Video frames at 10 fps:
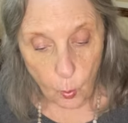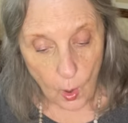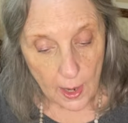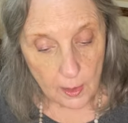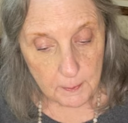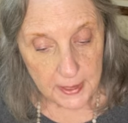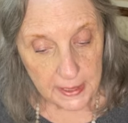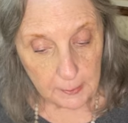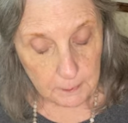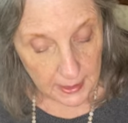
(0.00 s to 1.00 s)
while
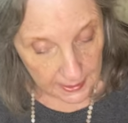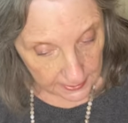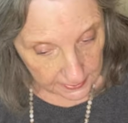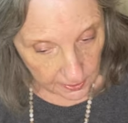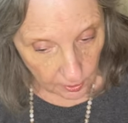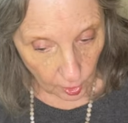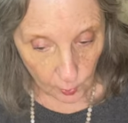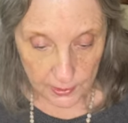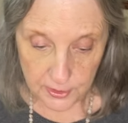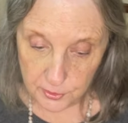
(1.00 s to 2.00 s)
many men
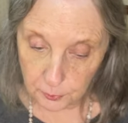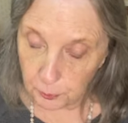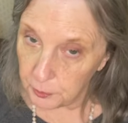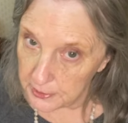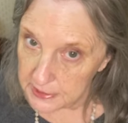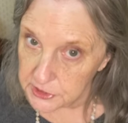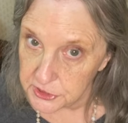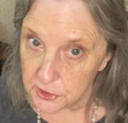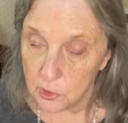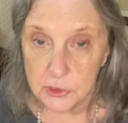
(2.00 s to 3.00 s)
are either
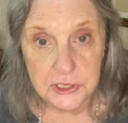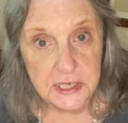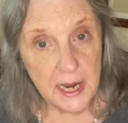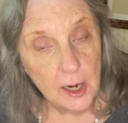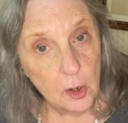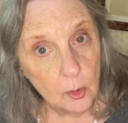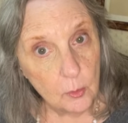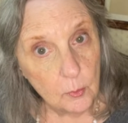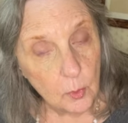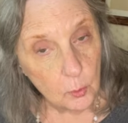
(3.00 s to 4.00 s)
priests or stay
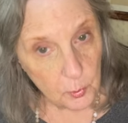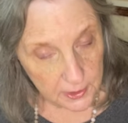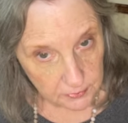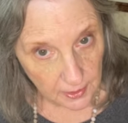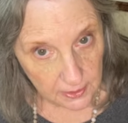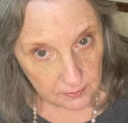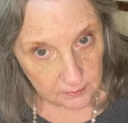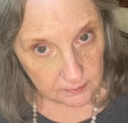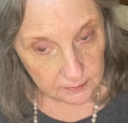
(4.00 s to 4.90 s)
home weaving.